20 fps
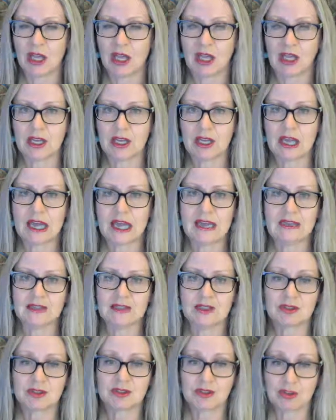
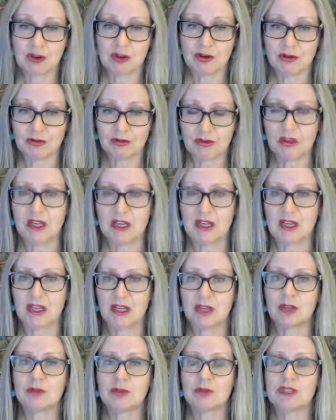And so there,
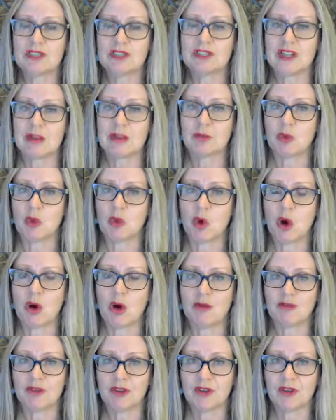a good example
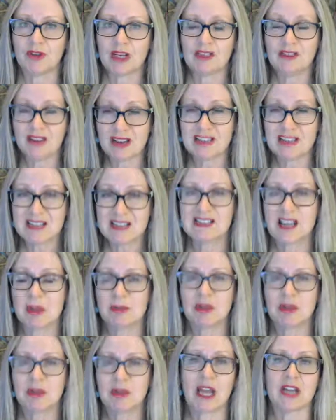of a nice
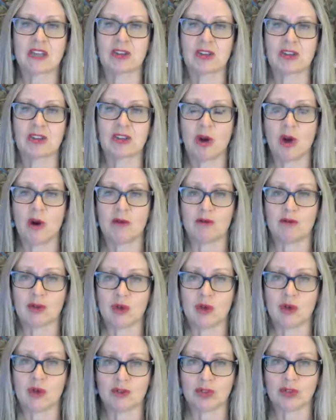application of
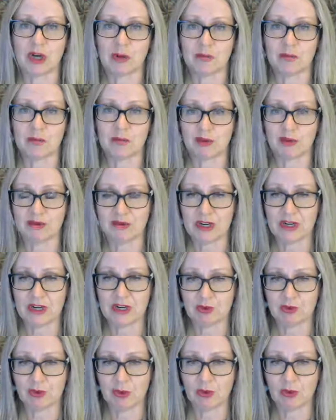the contra
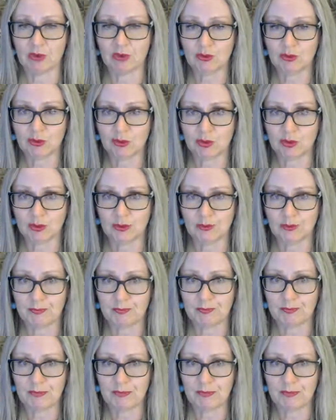proferentum rule.